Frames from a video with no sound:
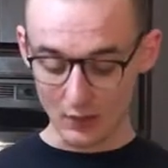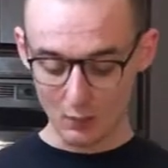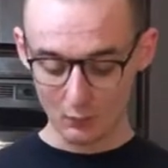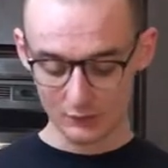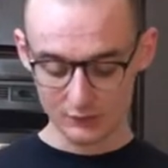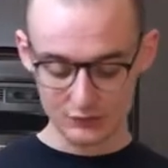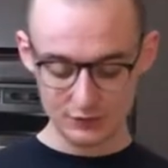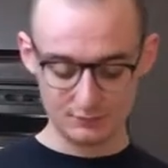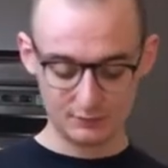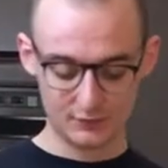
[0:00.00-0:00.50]

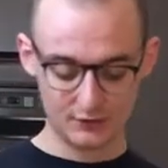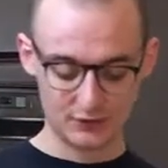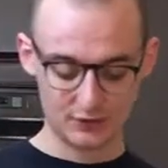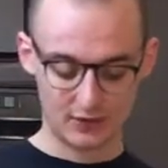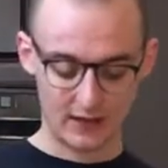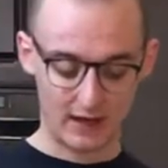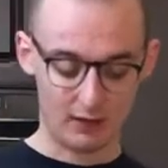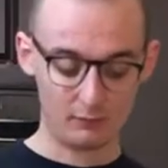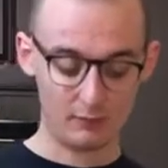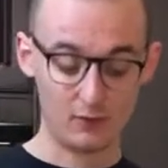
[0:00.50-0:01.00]
Once you put
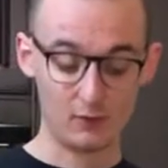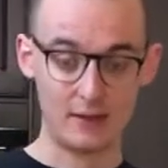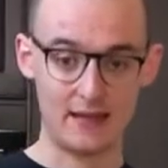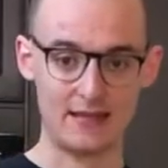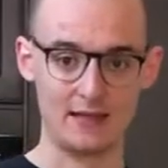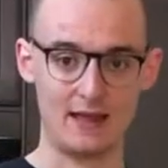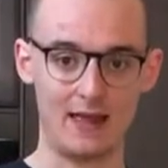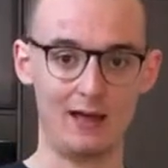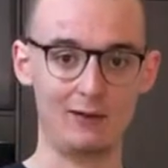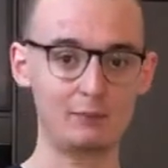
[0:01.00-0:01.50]
your
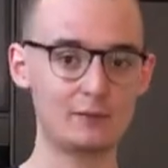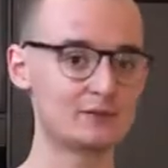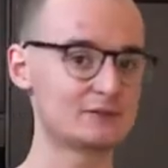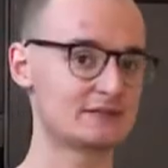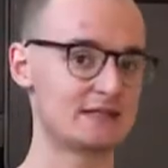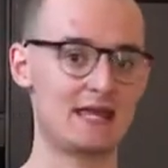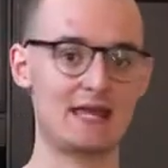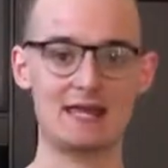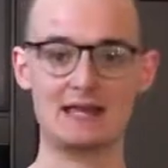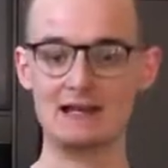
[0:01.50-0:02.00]

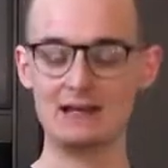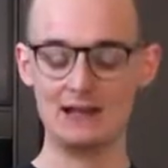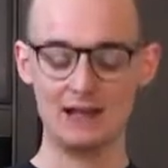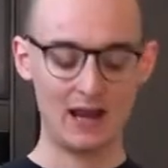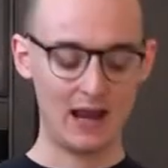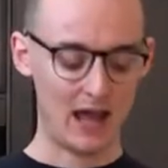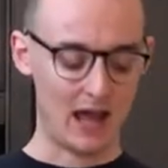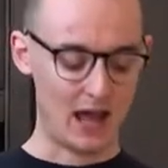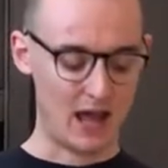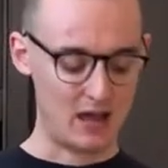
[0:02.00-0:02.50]
elbows in,
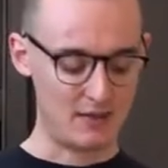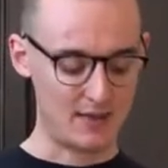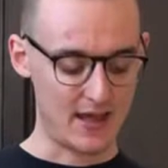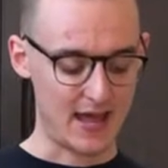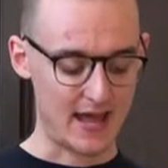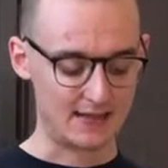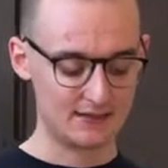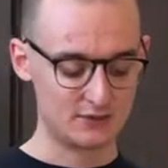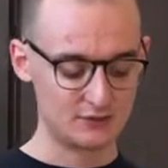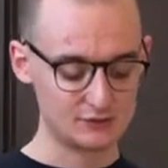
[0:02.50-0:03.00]

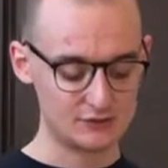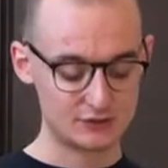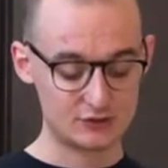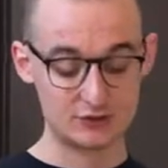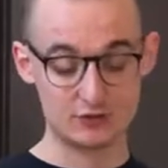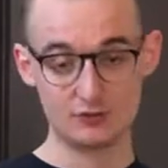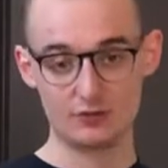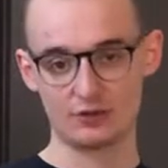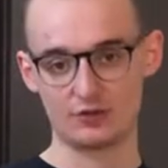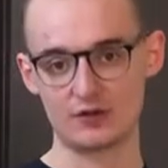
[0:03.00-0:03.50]
add those
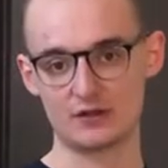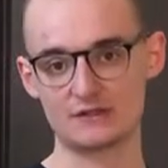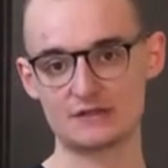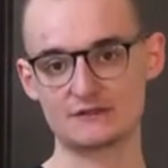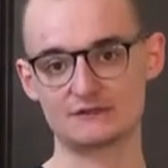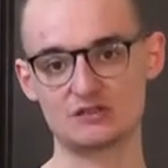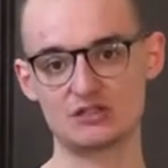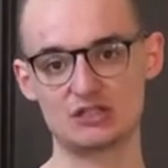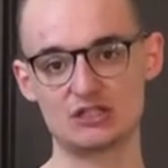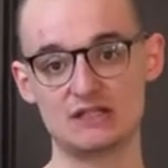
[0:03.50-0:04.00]
2/3
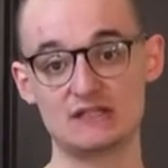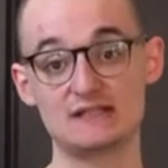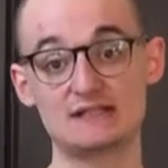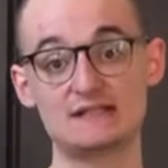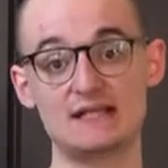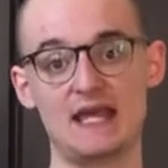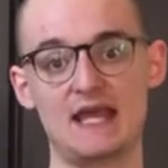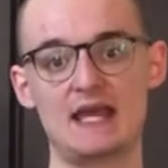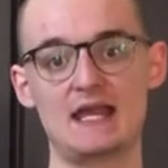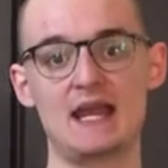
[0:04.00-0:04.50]
of
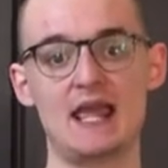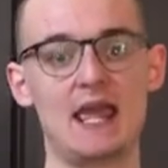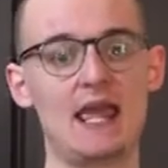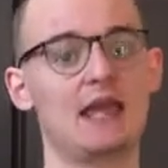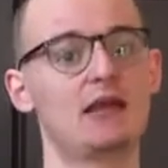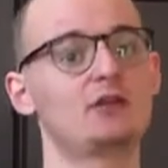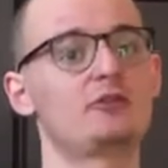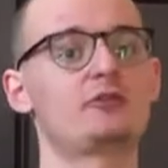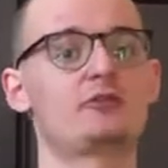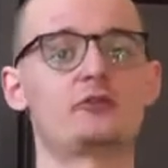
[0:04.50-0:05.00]
cheese in
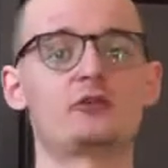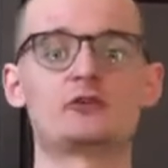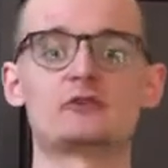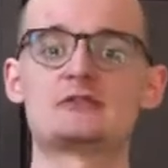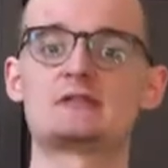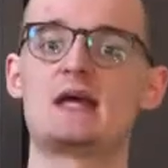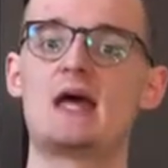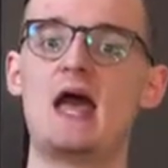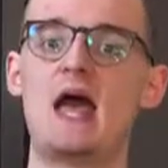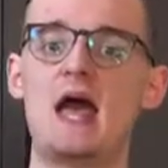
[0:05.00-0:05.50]

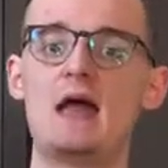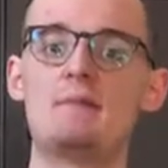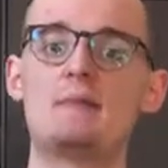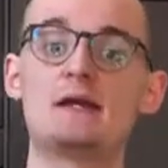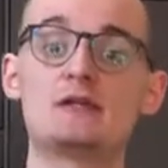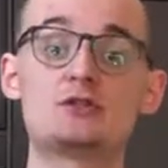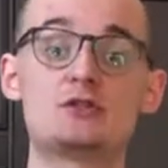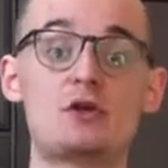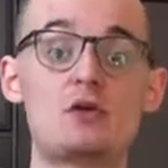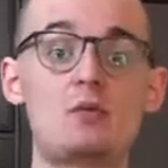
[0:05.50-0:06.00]
handfuls. And
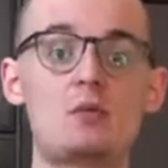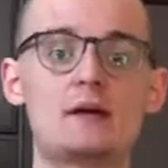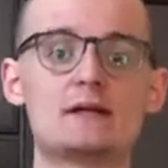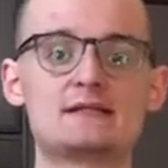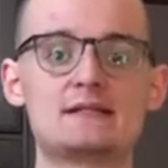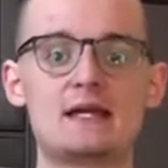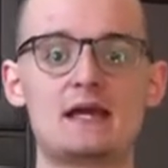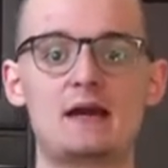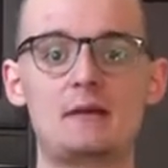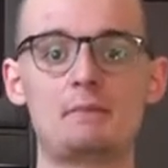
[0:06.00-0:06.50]
make sure to
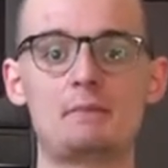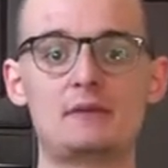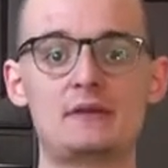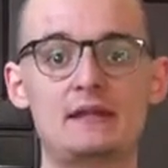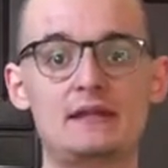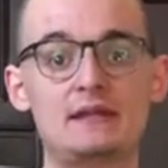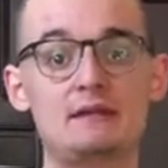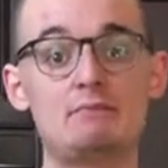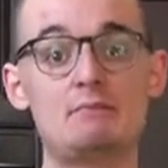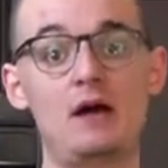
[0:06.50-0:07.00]
whisk and
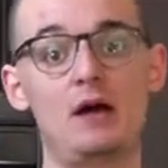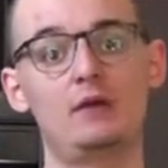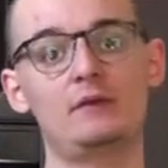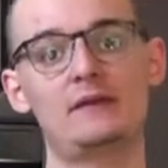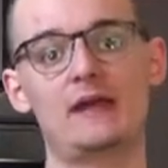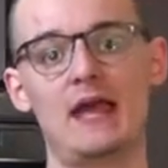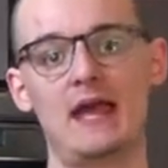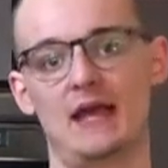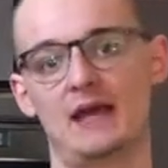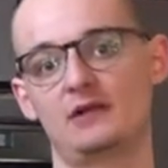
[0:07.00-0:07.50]
completely
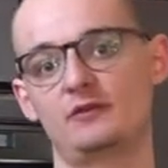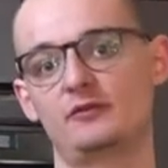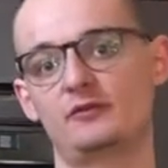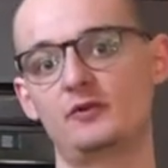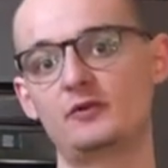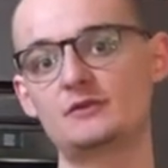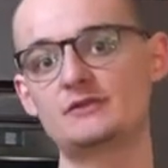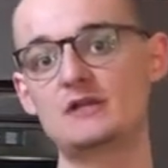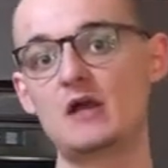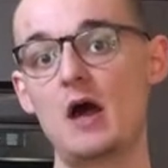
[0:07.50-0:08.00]
melt the
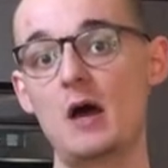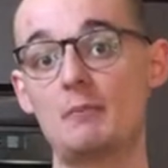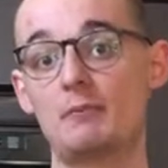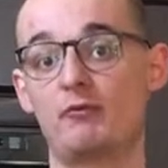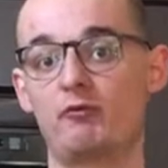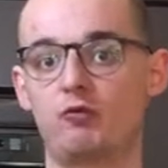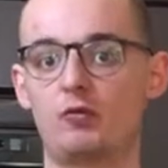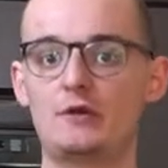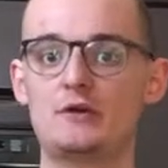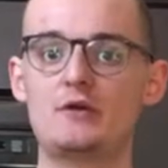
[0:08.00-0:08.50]
handfuls
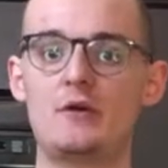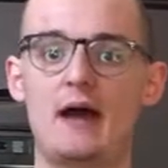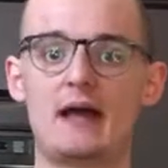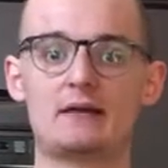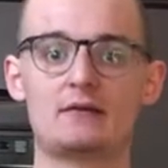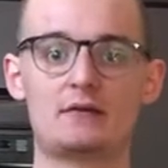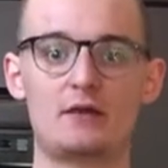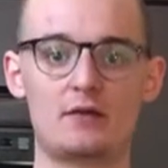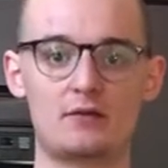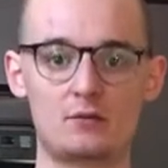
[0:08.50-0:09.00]
before you add
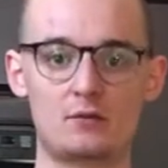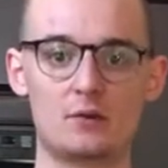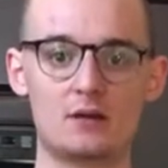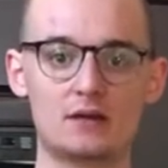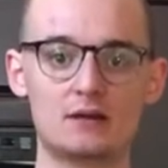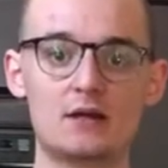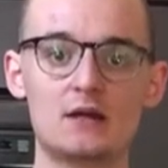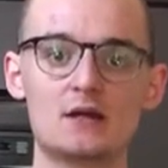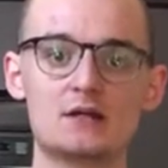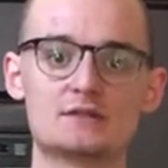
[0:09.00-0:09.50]
another
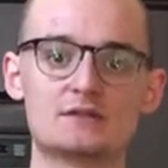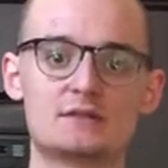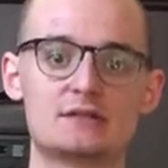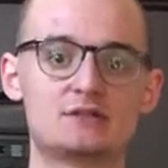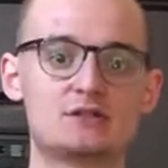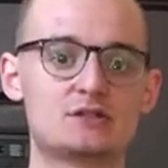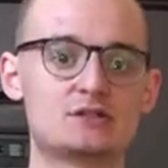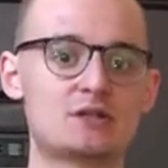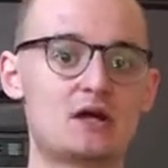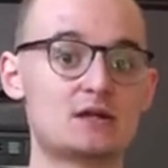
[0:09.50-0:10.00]
one so
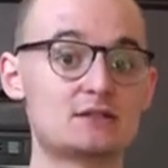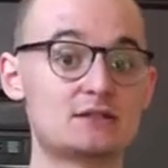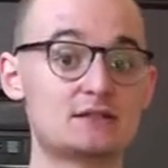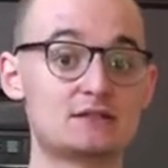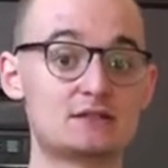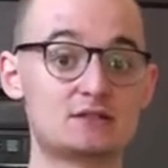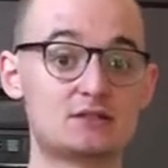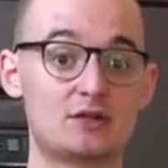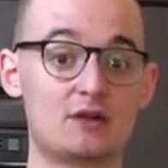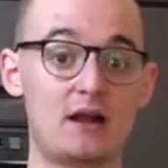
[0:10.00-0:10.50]
that your sauce
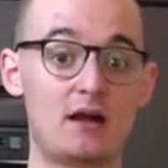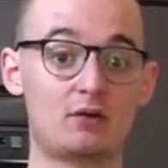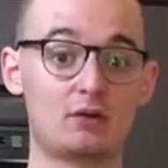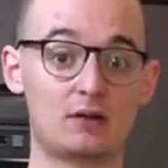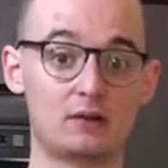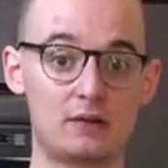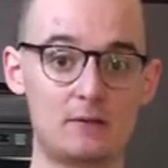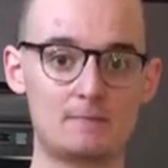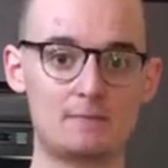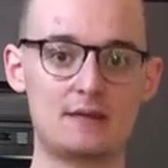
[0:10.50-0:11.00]
doesn't turn out
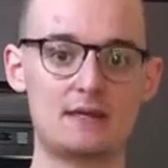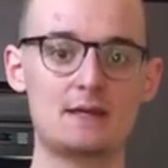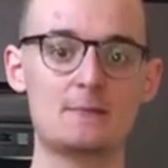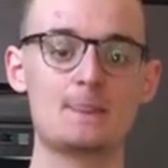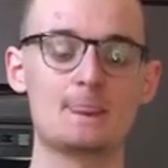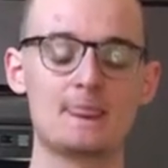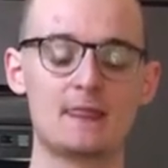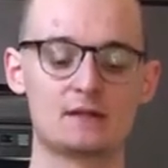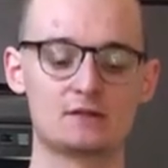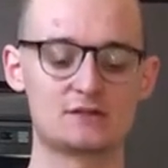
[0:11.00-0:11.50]

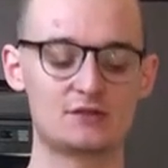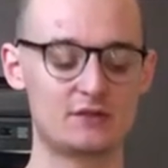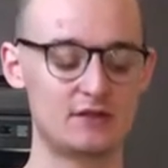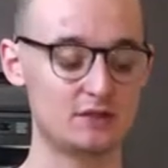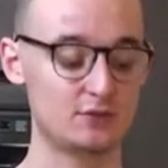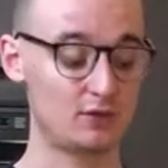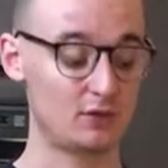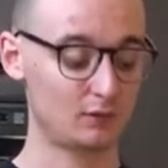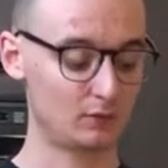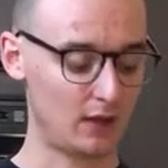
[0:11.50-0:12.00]
clumpy, so that
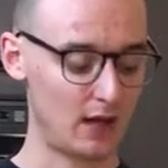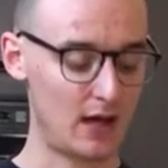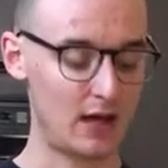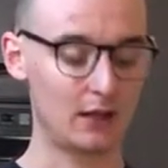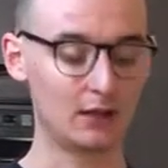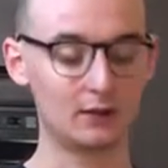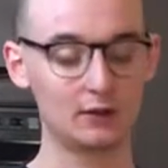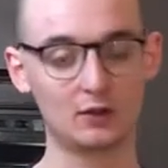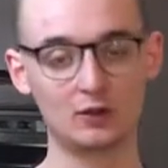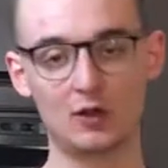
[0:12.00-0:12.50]
you don't
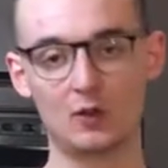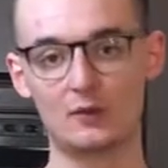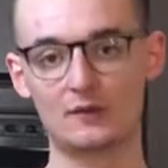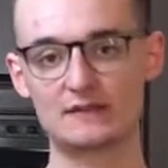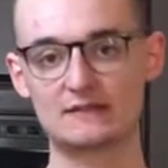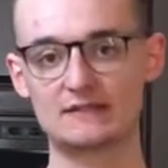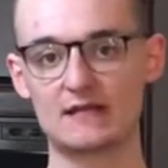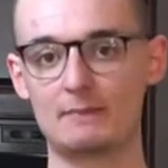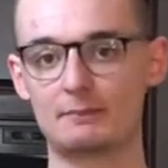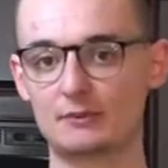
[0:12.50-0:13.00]
lower
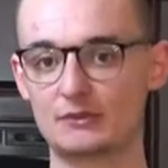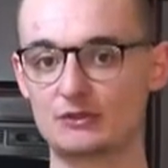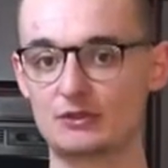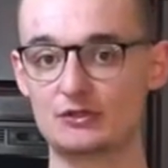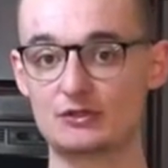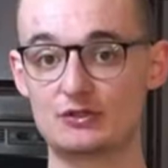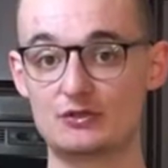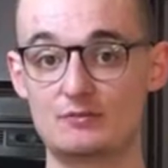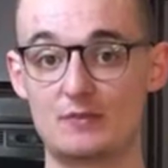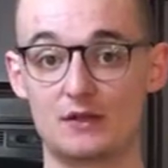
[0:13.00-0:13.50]
the
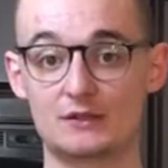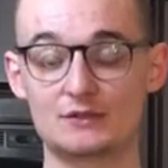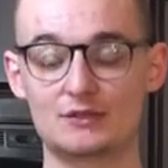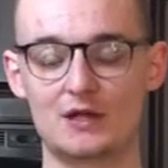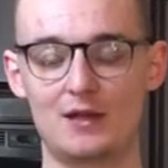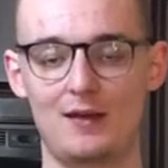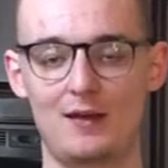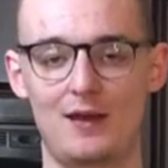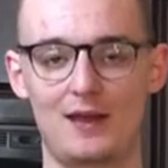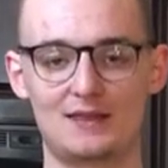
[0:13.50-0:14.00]
temperature too much
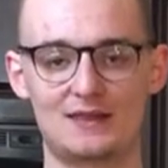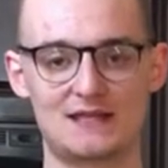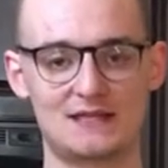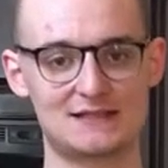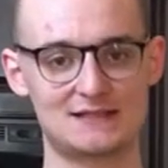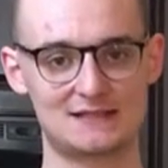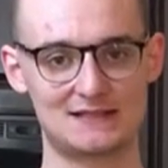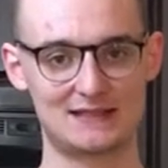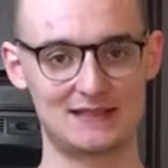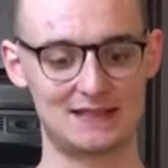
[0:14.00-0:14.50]
and
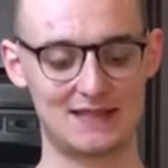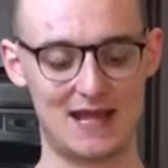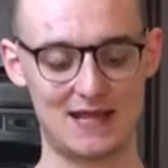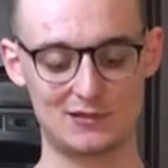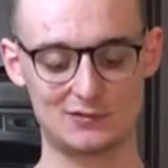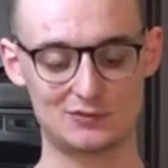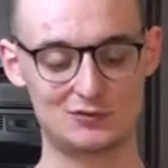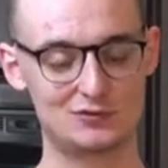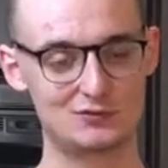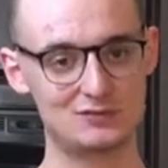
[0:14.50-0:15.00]
things like that.
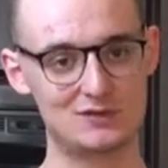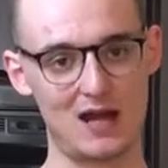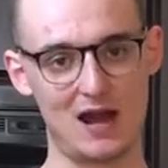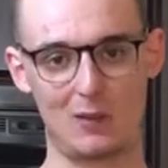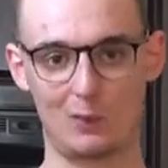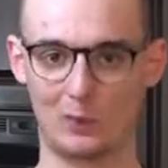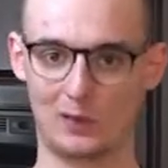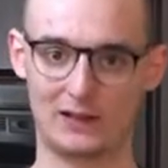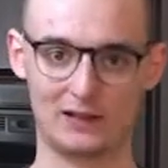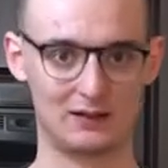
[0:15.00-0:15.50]
You do
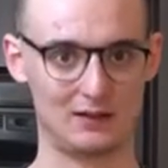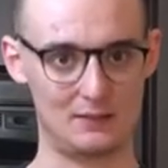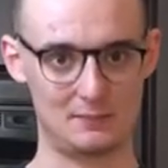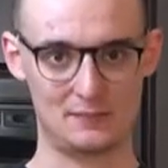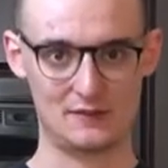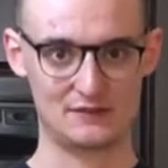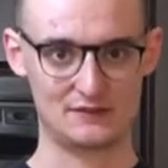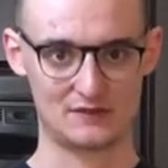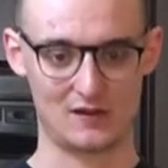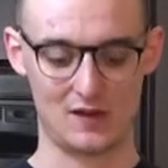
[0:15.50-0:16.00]
not want a
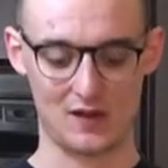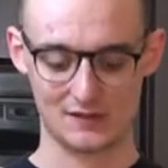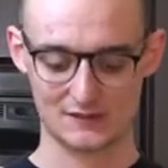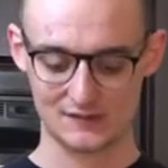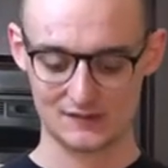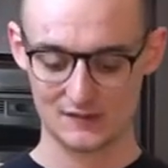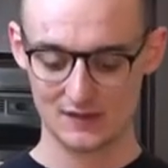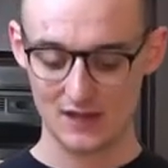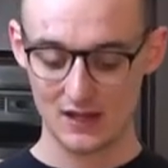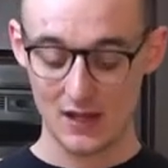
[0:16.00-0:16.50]
clumpy
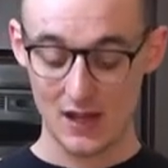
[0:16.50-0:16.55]
sauce.